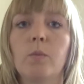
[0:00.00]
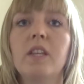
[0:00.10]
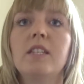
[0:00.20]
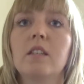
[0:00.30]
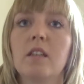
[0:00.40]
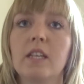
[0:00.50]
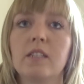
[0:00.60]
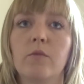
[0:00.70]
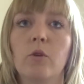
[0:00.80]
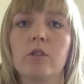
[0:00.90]
But these are the
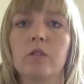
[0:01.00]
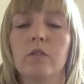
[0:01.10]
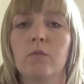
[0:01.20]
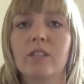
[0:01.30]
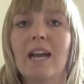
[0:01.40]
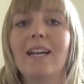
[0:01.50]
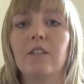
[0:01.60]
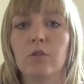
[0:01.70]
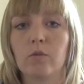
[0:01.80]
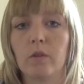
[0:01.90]
things of what I
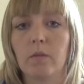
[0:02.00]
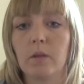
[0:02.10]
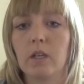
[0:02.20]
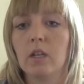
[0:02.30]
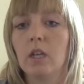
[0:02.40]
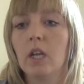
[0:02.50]
took with me.